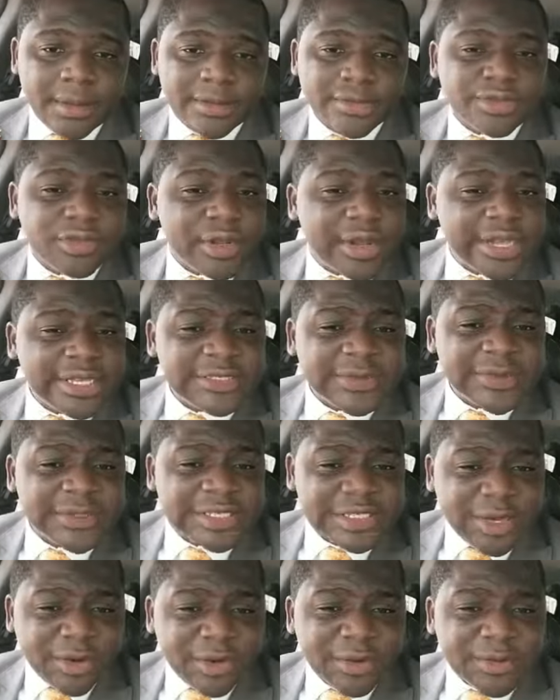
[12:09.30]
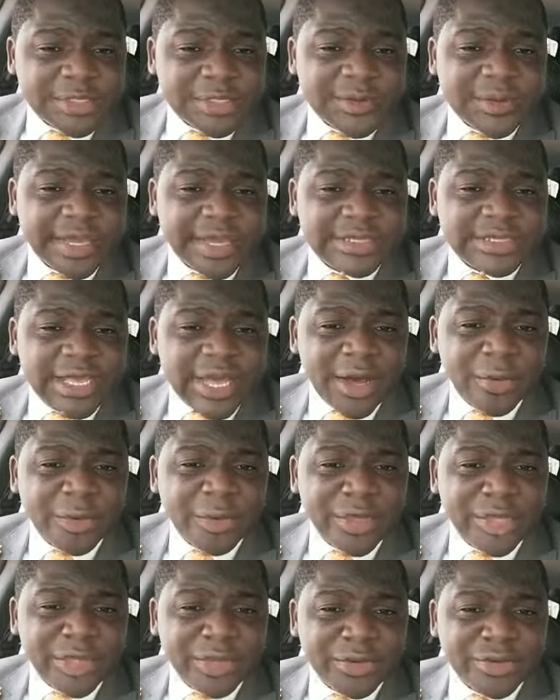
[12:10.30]
So let's be circumspect how
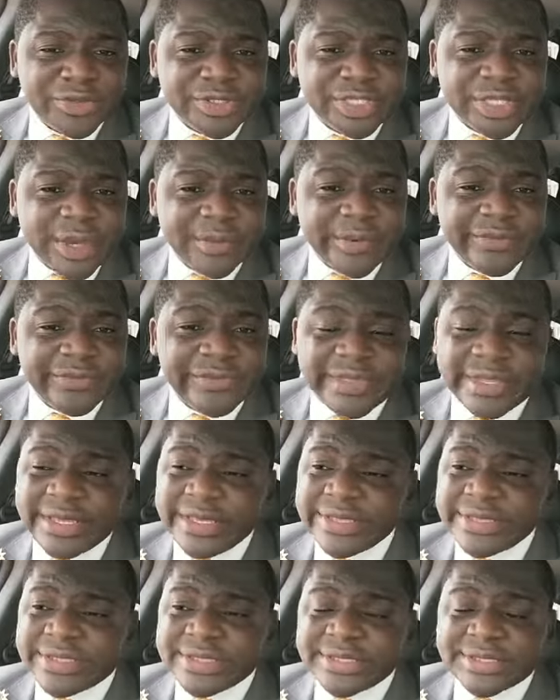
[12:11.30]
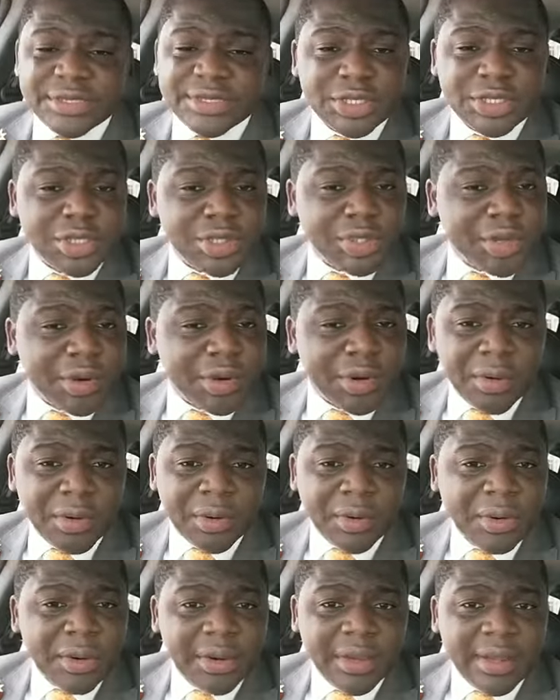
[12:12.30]
we use some of these,
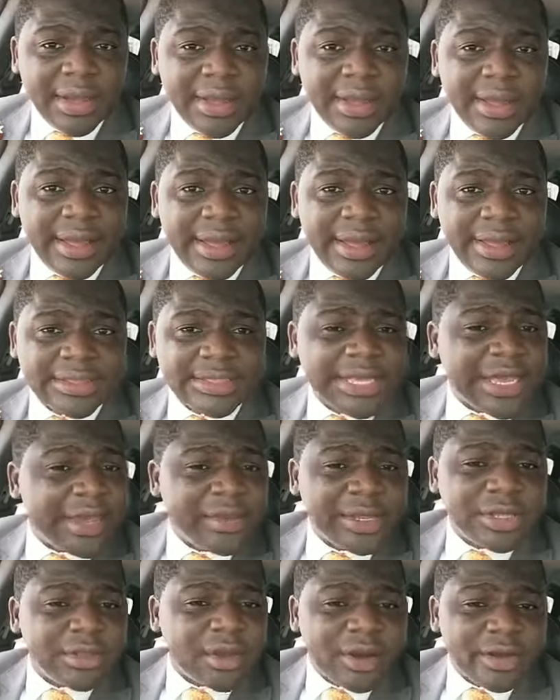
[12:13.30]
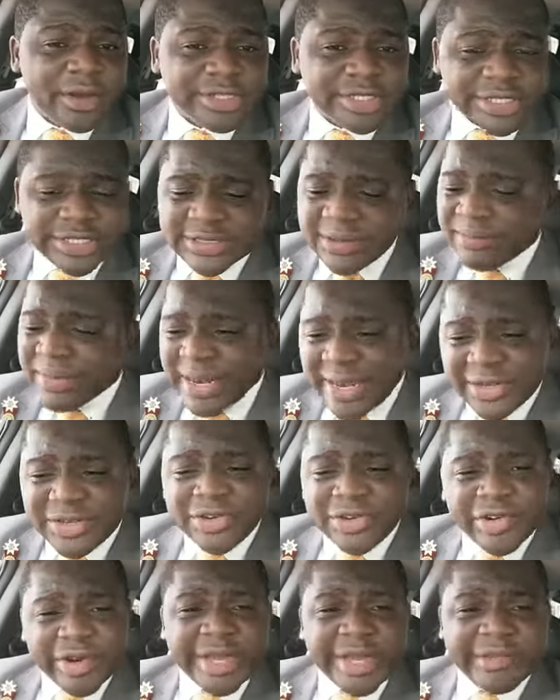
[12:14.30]
terminologies,
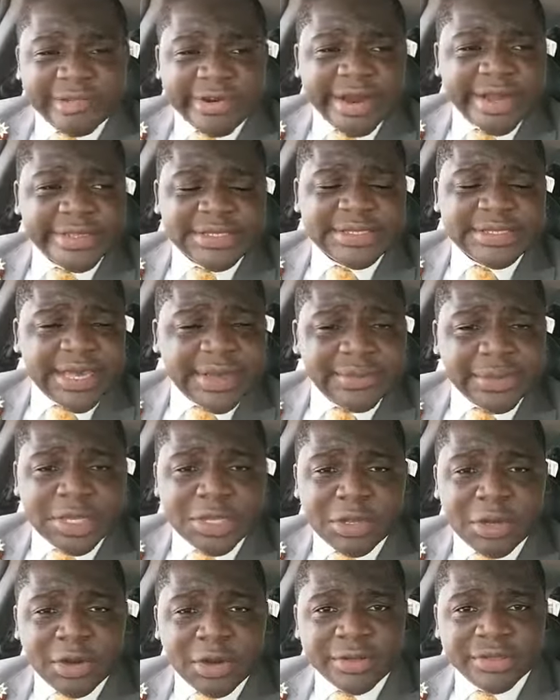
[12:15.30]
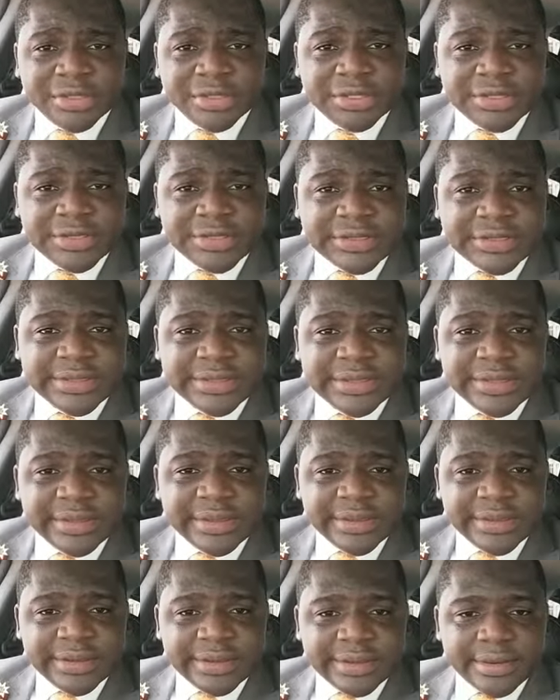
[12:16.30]
military grade terminologies.
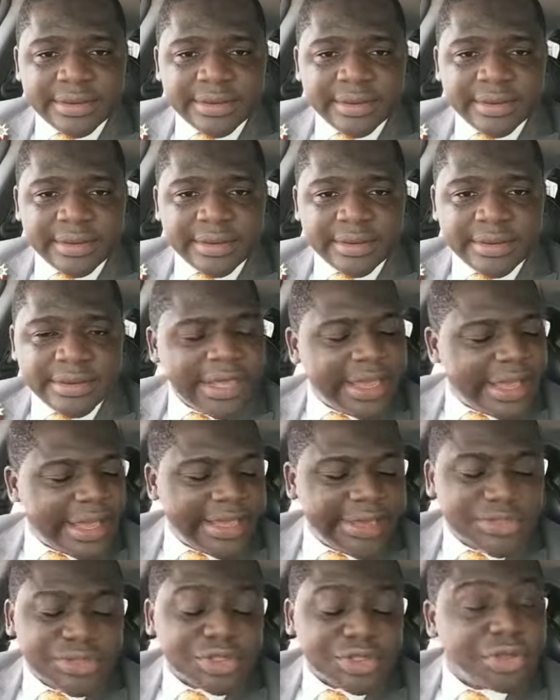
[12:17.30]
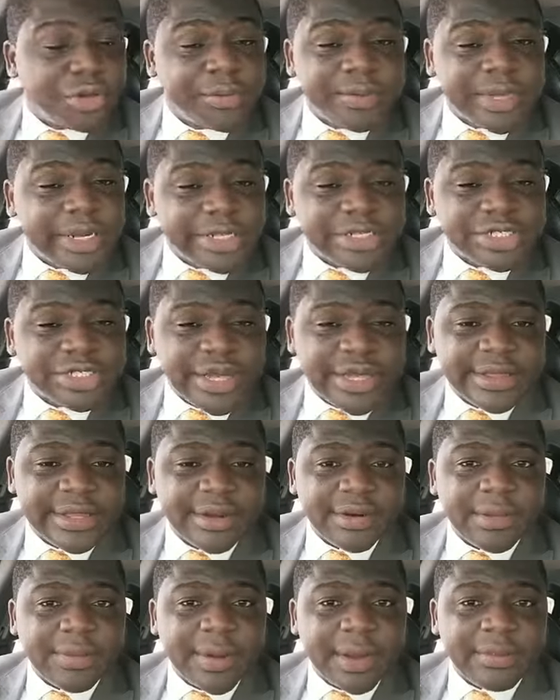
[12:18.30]
There is no militia in
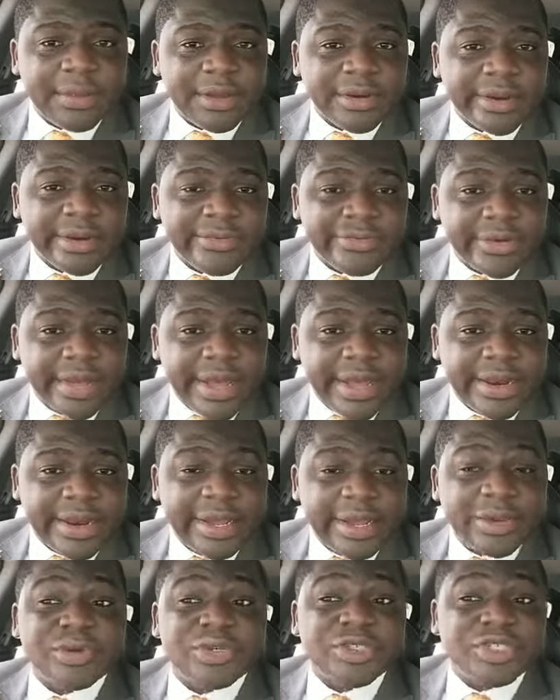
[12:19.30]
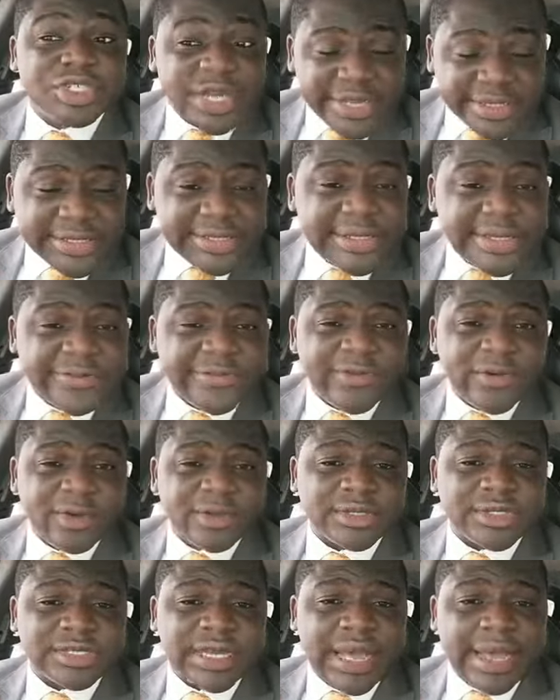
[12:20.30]
the Republic of Ghana. Reject the
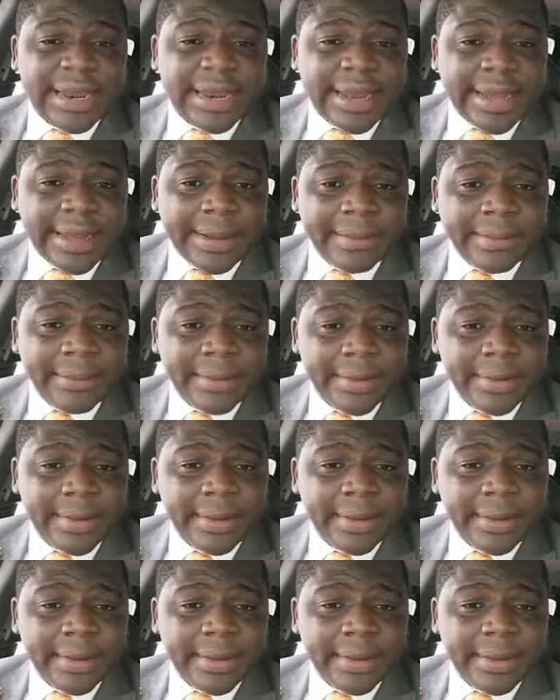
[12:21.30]
false alarm.